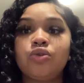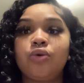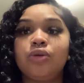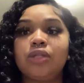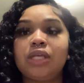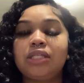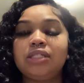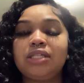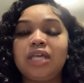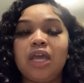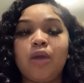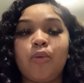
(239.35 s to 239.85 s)
or they
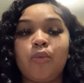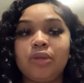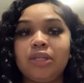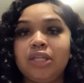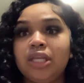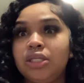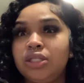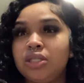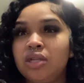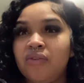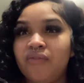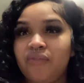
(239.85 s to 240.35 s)
take
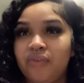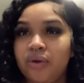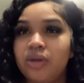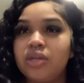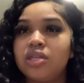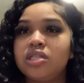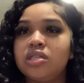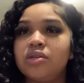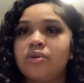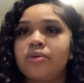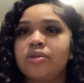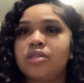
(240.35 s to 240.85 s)
religion very
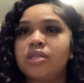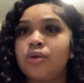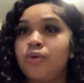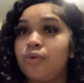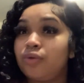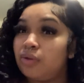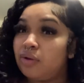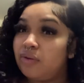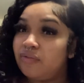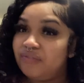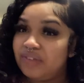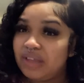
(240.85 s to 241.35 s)
seriously, or
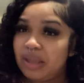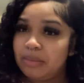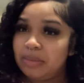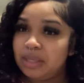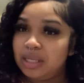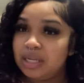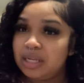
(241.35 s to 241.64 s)
their family